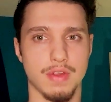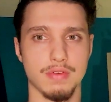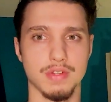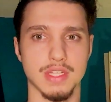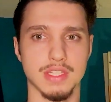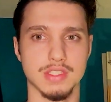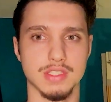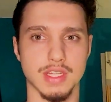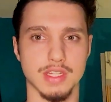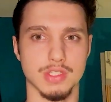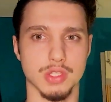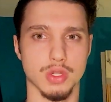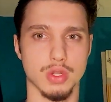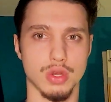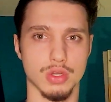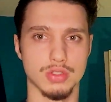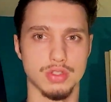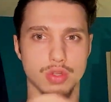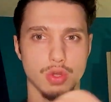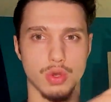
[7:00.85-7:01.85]
everything stays
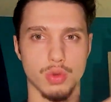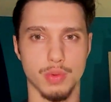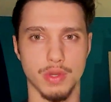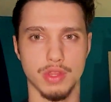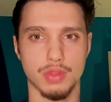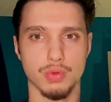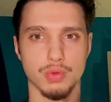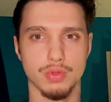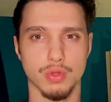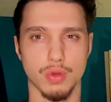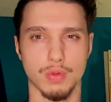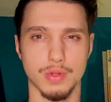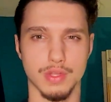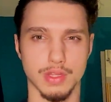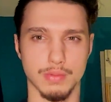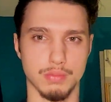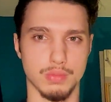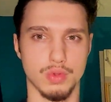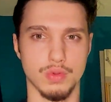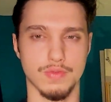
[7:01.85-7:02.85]
locked the whole way through and the only
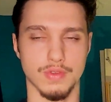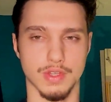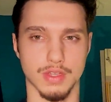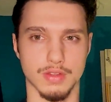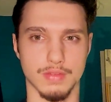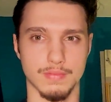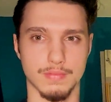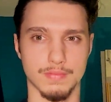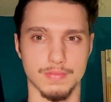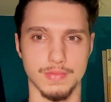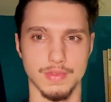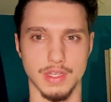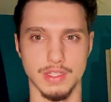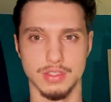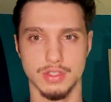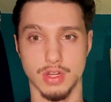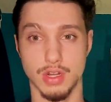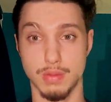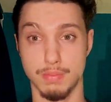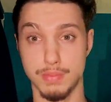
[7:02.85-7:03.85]
thing moving
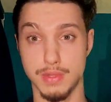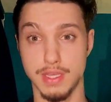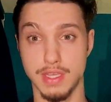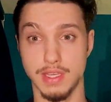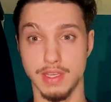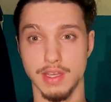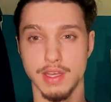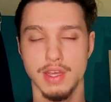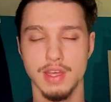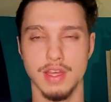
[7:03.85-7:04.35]
is going to be